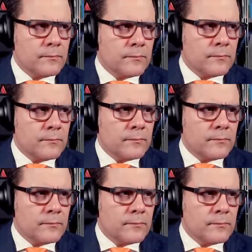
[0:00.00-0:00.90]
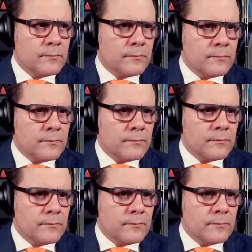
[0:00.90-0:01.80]

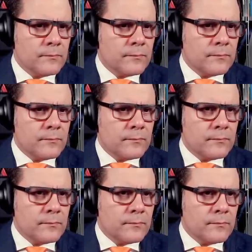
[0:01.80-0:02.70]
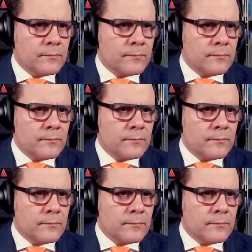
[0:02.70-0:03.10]
The person shown says nothing.